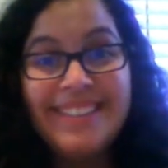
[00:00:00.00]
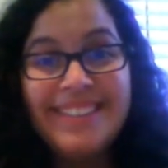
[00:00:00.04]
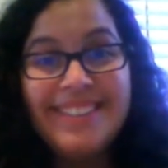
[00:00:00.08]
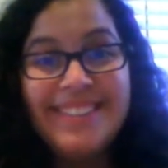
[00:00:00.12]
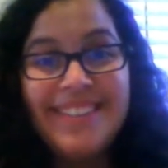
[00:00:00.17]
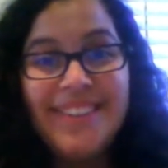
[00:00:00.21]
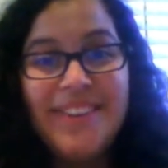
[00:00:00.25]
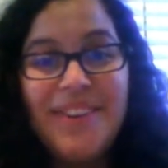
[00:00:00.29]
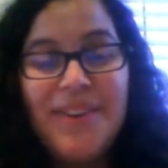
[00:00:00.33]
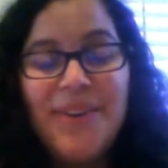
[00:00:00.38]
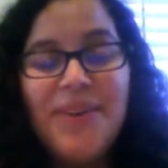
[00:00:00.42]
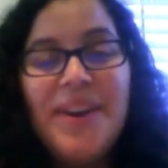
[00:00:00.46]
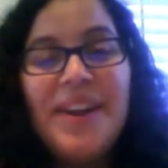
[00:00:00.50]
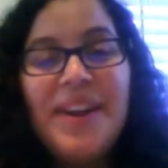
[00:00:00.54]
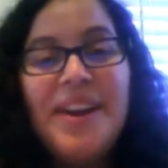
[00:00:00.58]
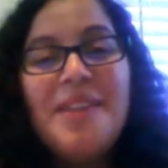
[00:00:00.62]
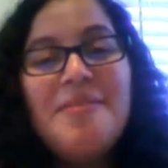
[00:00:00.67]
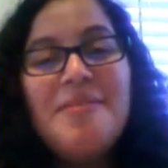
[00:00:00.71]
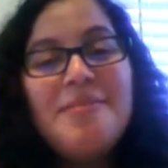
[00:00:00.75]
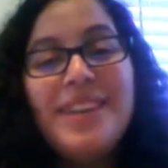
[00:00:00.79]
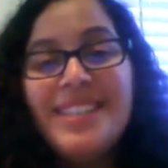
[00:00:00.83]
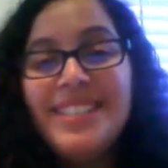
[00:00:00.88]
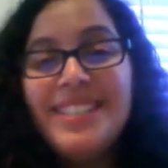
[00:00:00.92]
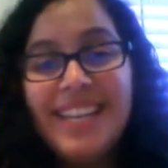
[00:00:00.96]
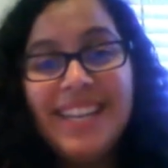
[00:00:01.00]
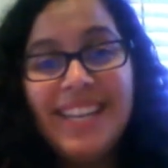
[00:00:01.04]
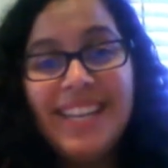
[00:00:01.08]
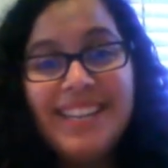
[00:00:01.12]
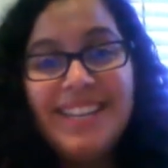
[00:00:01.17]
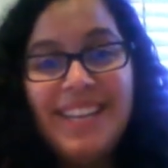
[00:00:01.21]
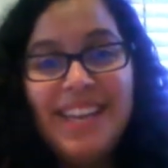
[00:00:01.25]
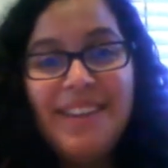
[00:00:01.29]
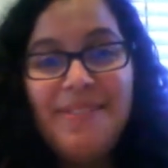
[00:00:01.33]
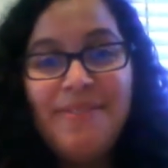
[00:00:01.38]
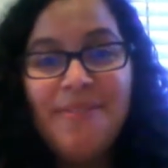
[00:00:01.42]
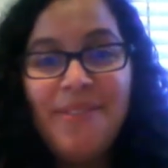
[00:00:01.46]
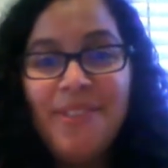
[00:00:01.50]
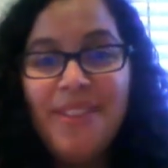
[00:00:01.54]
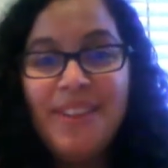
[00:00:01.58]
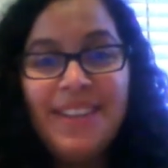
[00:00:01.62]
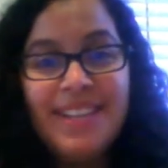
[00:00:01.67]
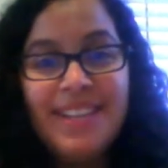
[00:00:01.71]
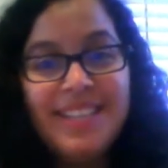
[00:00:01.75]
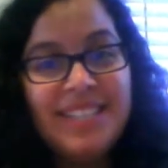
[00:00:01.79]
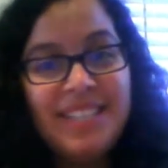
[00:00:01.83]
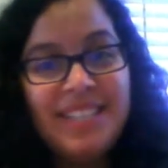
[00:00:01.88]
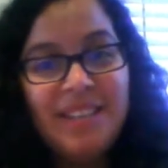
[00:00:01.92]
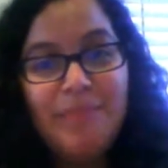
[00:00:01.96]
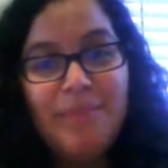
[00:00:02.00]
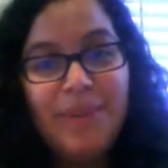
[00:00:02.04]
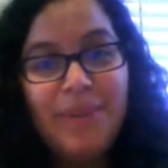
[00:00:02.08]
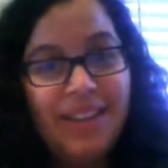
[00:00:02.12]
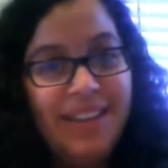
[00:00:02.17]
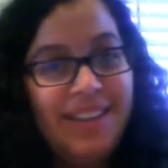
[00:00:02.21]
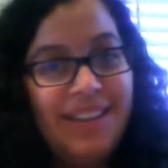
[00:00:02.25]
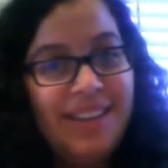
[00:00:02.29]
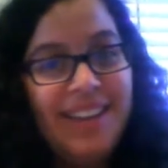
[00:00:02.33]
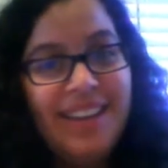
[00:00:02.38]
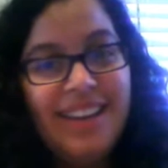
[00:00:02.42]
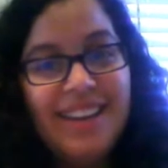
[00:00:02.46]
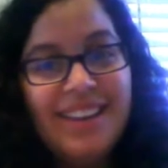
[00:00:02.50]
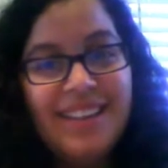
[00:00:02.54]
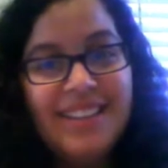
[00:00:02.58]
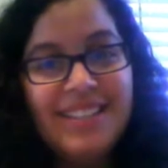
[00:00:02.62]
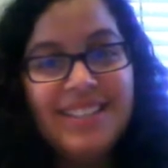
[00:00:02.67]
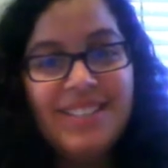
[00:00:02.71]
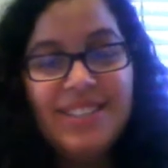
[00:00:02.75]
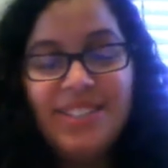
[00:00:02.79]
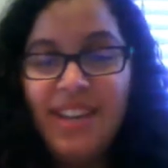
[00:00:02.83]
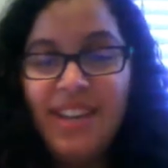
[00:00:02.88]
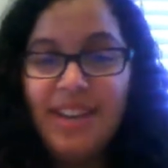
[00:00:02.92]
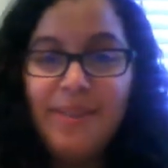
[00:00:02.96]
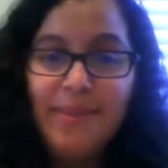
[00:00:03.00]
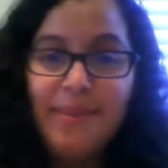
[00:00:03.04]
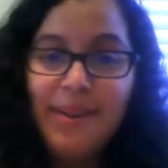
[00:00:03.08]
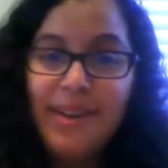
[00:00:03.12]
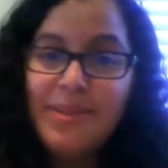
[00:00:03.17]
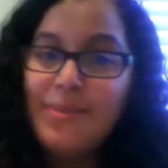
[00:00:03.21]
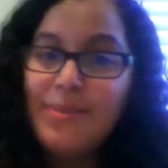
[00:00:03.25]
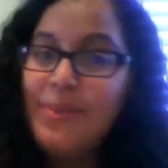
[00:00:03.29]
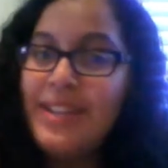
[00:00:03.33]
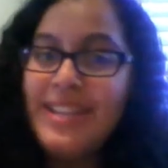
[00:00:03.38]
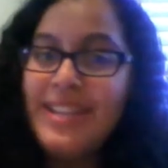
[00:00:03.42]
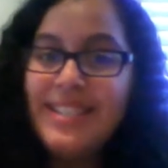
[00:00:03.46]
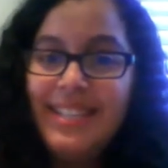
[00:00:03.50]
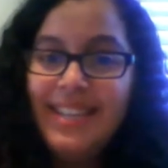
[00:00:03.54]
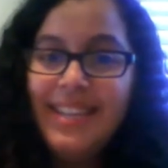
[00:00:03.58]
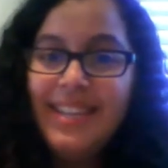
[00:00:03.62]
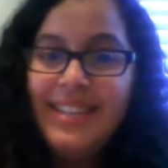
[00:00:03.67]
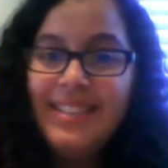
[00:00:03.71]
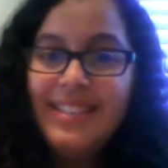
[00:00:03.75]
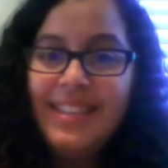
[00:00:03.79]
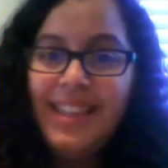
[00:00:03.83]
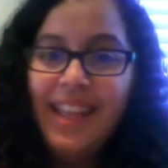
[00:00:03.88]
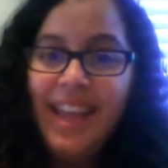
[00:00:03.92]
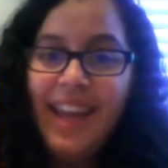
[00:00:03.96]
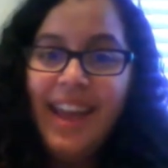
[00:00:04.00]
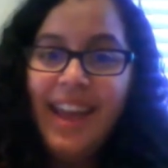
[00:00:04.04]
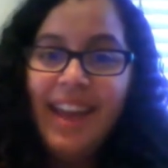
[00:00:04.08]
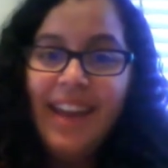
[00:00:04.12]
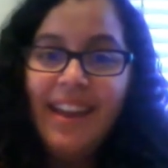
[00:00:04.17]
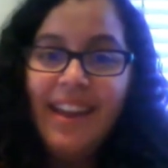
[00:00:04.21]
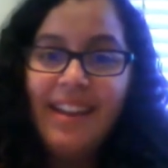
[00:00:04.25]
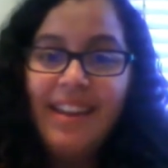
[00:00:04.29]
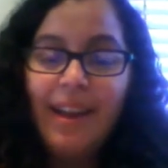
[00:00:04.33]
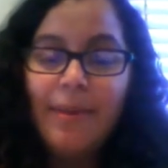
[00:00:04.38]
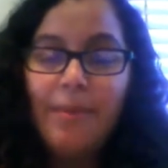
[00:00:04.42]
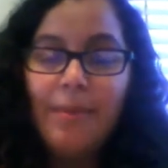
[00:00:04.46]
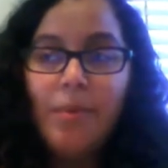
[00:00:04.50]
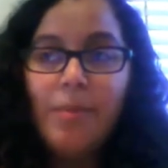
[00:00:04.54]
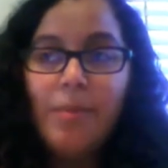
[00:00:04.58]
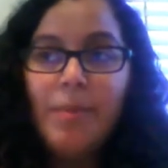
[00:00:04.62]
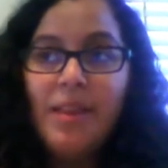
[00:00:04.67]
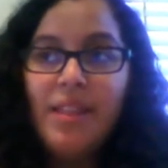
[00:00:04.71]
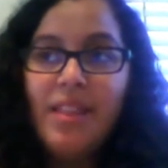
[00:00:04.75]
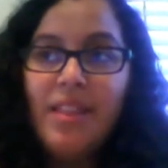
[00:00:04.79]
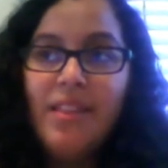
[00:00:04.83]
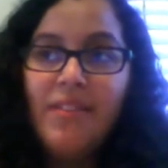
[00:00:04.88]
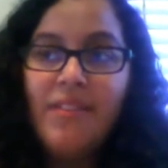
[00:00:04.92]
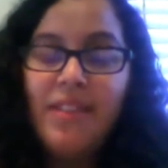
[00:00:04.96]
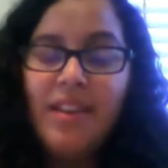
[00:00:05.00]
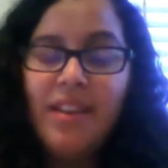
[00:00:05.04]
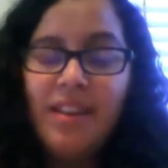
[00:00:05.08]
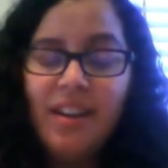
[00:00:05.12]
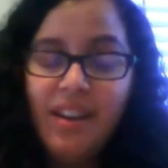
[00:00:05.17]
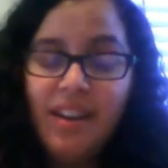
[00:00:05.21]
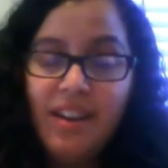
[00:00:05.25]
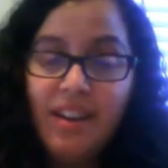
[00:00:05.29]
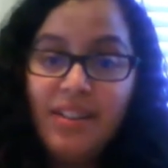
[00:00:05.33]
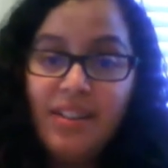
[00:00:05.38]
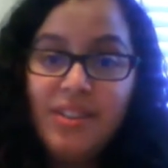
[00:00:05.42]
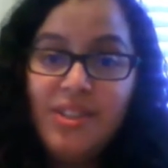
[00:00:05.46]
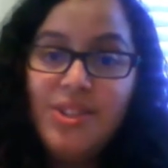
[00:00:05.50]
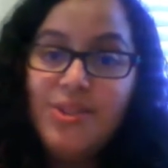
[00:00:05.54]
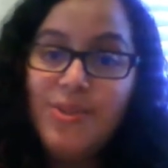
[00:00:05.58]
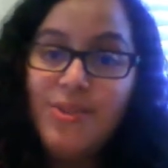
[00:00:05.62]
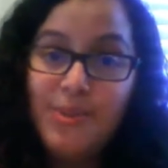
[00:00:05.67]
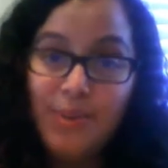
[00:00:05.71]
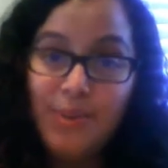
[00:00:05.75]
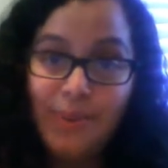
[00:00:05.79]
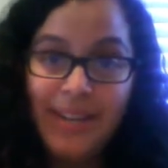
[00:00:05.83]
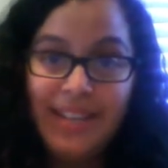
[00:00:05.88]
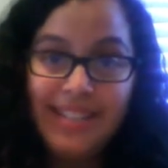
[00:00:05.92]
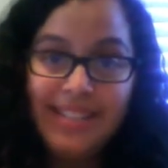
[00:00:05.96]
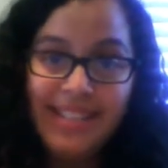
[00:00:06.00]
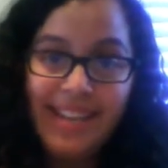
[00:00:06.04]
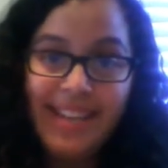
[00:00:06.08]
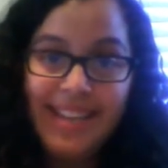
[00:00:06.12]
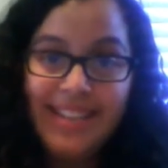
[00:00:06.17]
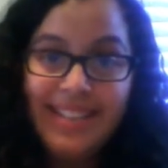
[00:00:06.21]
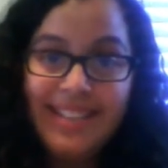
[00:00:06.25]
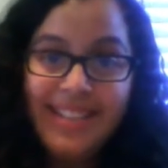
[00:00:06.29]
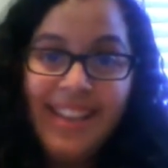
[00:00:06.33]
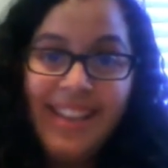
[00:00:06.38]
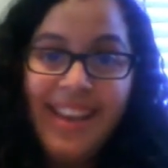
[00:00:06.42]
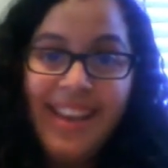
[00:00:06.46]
So my check-in date for the DCP is January 26th, and I will be leaving on June 26th.